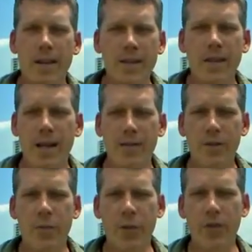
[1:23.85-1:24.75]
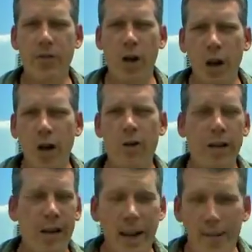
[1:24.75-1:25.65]
these kinds of spills are
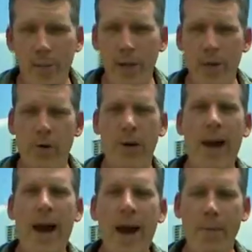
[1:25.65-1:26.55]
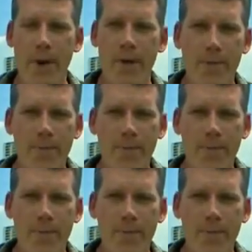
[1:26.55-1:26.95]
inevitably going to happen.